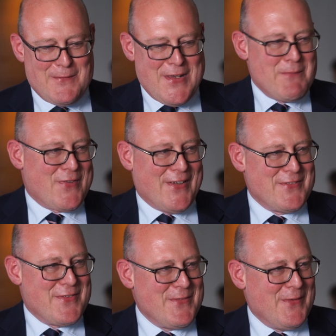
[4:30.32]

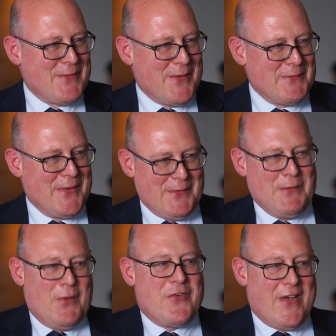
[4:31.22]
tempting, and
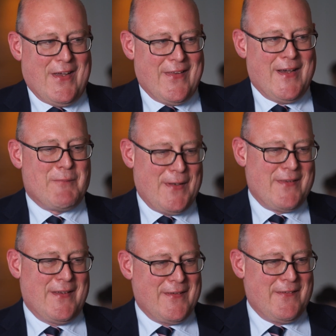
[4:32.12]
you want to hear that, but I
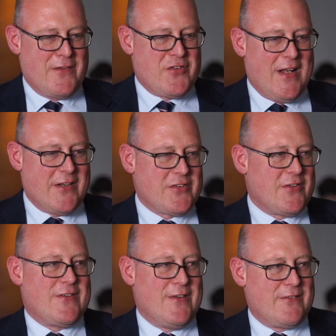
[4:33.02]
think that the challenge
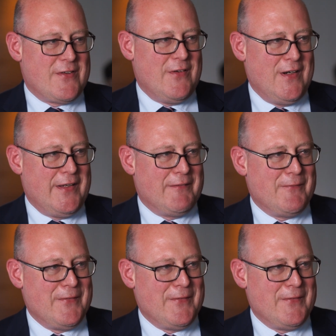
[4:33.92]
is to really,